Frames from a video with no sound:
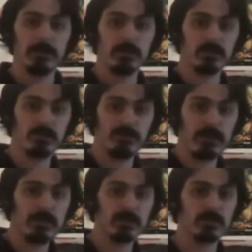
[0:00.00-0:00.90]
In this
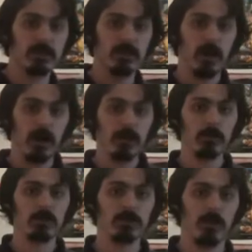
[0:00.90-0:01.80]
defense, I'm
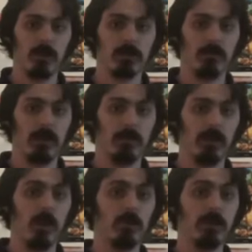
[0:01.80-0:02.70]
going to talk about
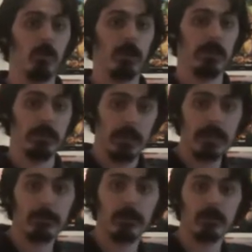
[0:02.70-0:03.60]
not only what I
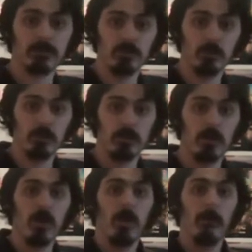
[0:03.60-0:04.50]
like about Dune,
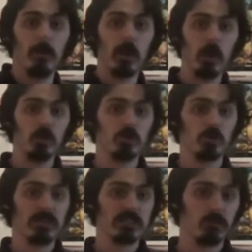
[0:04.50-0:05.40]
but
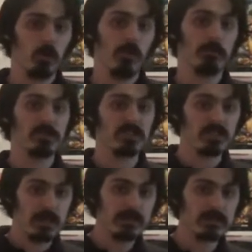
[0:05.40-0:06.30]
also explore
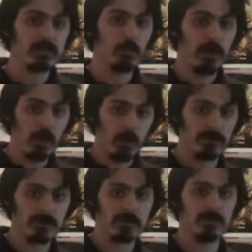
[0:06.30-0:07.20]
precisely
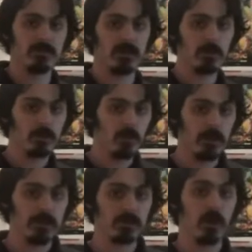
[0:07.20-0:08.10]
audiences and
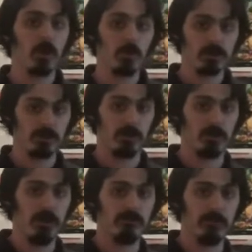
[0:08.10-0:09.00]
critics were turned
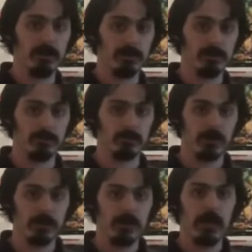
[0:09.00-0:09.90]
off by it.
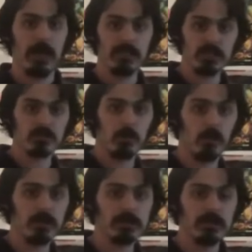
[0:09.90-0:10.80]
At this
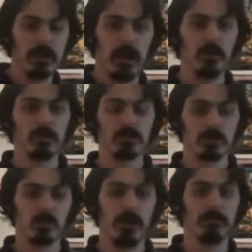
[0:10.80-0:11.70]
point, I would
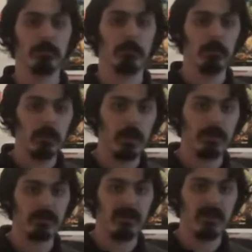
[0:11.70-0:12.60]
describe the
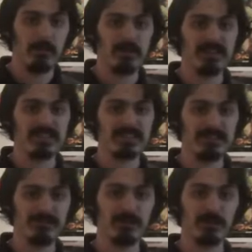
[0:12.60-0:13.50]
plot, but it's
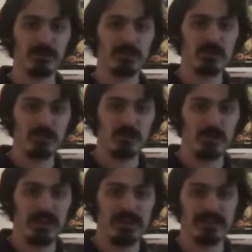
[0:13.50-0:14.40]
difficult to do
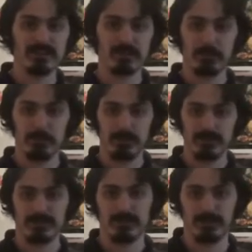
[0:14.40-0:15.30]
that in
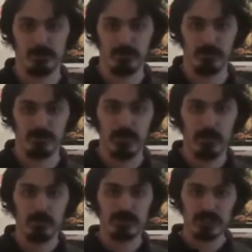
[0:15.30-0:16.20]
simplistic terms,
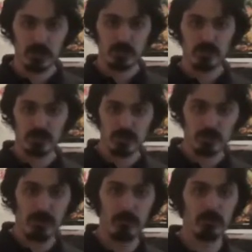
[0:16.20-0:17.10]
which shows the
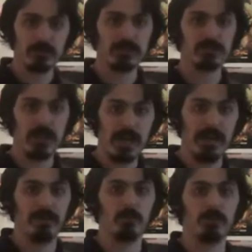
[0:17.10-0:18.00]
trouble Lynch
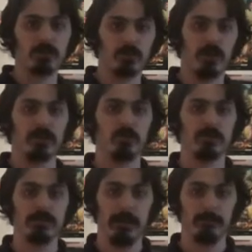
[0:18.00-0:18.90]
had when trying to
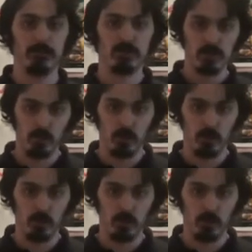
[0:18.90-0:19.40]
adapt